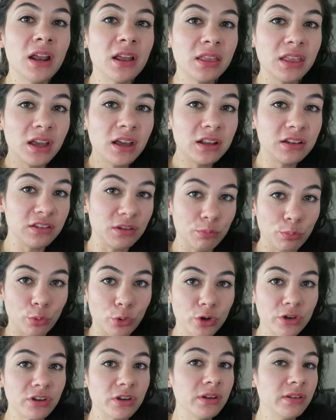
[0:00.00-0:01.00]
and I think it's
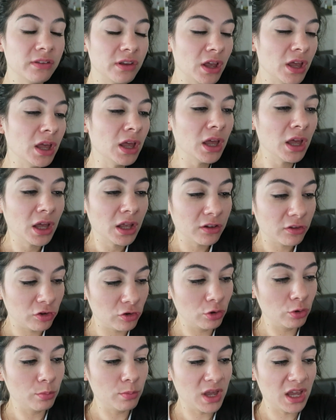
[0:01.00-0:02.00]
important
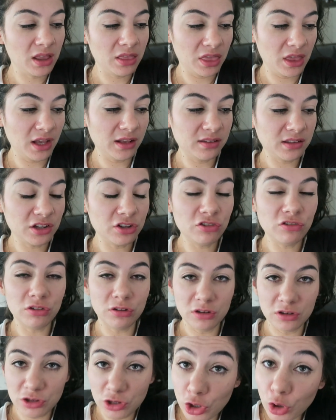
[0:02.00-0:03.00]
to make things that
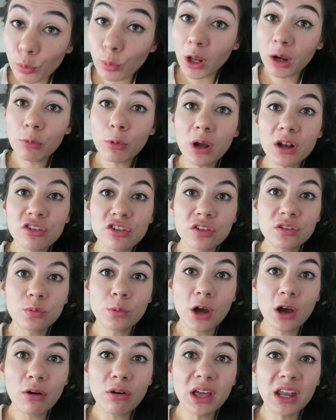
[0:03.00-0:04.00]
you want to watch as
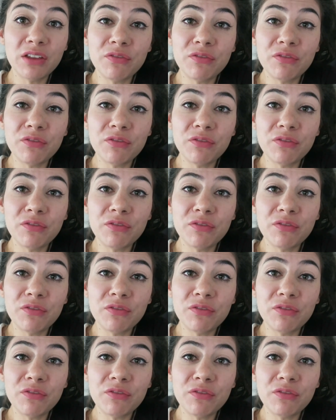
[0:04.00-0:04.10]
well.